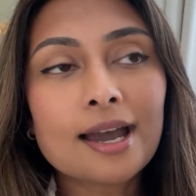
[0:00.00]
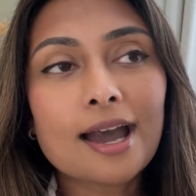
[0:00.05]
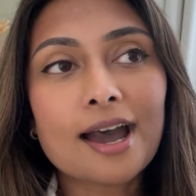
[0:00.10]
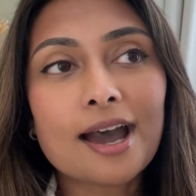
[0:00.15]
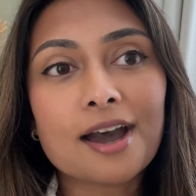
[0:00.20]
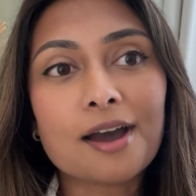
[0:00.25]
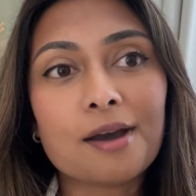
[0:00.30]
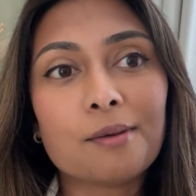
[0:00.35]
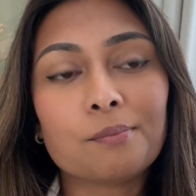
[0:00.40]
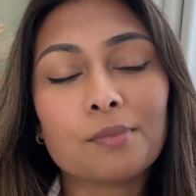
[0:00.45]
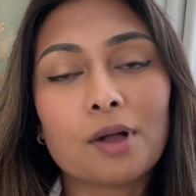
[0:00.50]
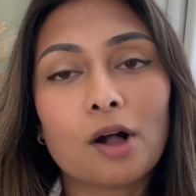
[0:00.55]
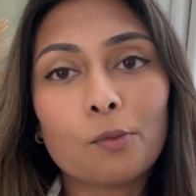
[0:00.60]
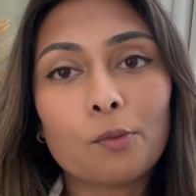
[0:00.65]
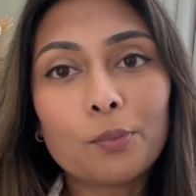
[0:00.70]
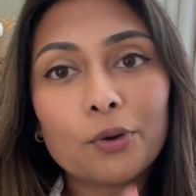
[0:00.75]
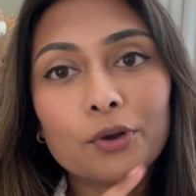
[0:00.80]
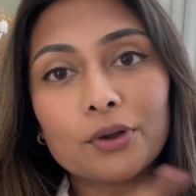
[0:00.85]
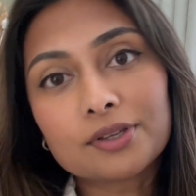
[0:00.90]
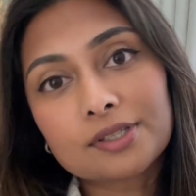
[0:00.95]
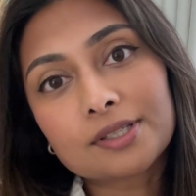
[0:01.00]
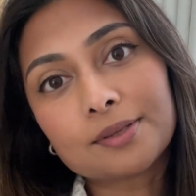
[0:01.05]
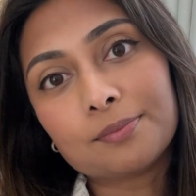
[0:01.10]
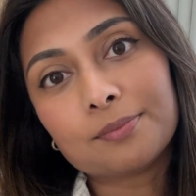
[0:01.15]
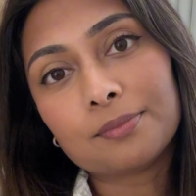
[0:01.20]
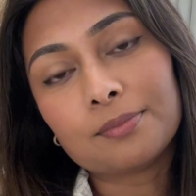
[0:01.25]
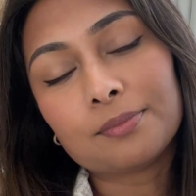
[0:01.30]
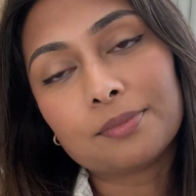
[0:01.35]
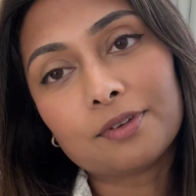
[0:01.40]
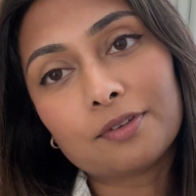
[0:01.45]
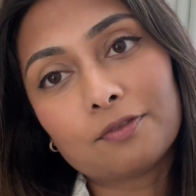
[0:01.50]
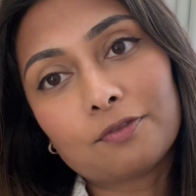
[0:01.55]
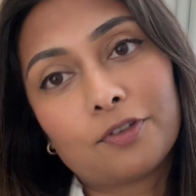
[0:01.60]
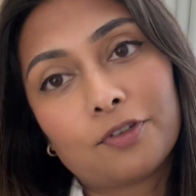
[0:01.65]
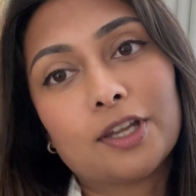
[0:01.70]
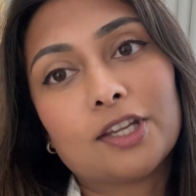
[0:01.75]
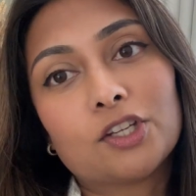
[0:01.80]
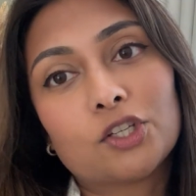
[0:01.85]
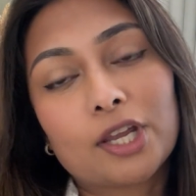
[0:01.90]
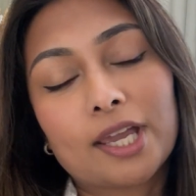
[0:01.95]
I'll put some
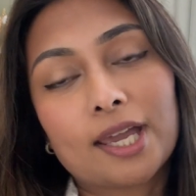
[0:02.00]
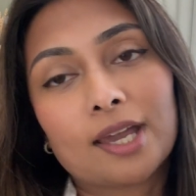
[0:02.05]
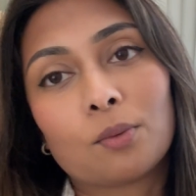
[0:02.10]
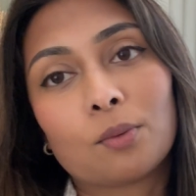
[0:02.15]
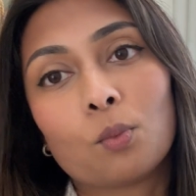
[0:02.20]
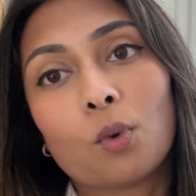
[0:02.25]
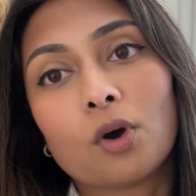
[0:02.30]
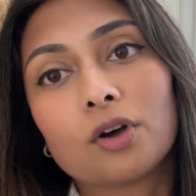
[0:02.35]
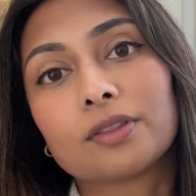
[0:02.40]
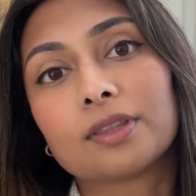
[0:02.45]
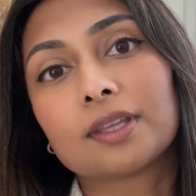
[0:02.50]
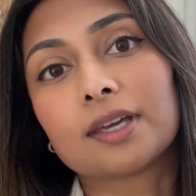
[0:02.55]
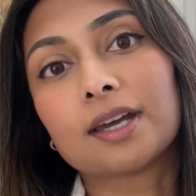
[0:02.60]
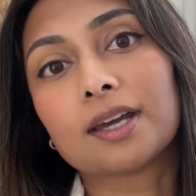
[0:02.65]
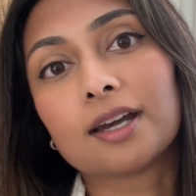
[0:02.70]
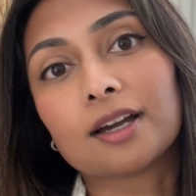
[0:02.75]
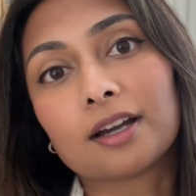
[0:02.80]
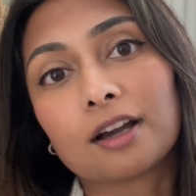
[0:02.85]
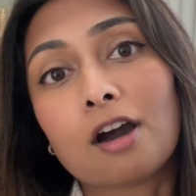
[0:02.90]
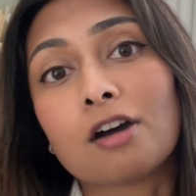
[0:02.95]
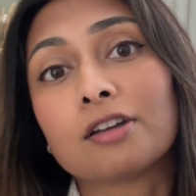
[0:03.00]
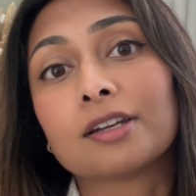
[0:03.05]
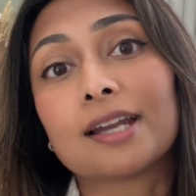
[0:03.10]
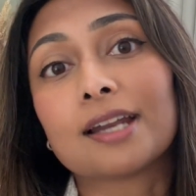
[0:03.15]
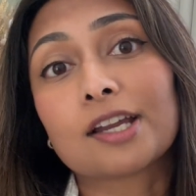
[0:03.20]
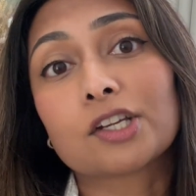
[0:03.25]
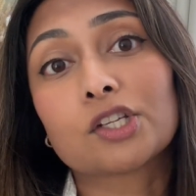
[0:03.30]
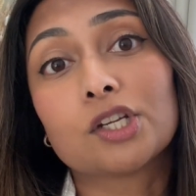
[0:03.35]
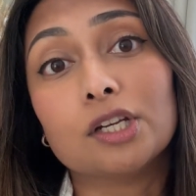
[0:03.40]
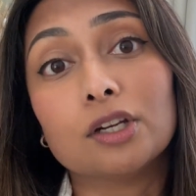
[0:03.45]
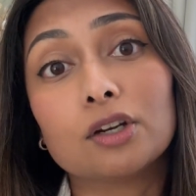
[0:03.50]
footage here on what the garden actually